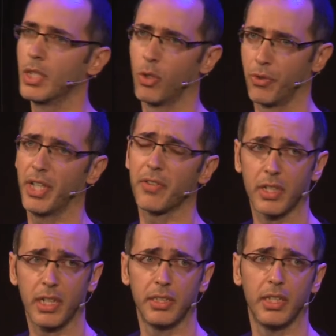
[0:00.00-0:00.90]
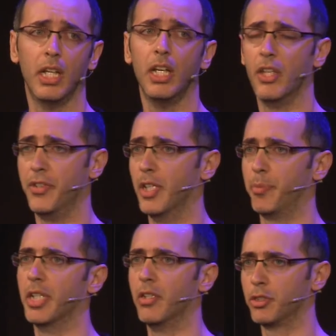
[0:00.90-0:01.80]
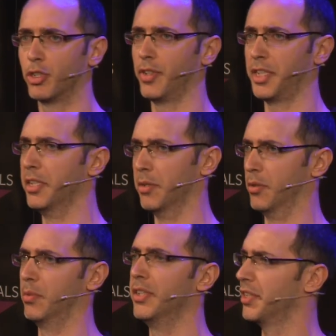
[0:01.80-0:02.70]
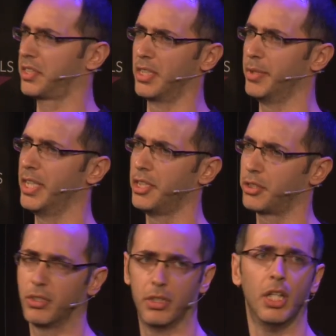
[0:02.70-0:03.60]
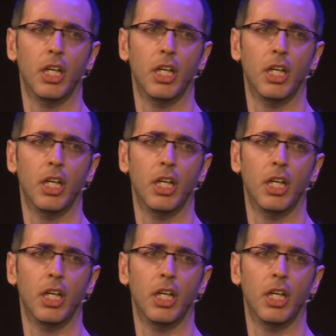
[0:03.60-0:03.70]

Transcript: On the other hand, the appearance of a hero and the extermination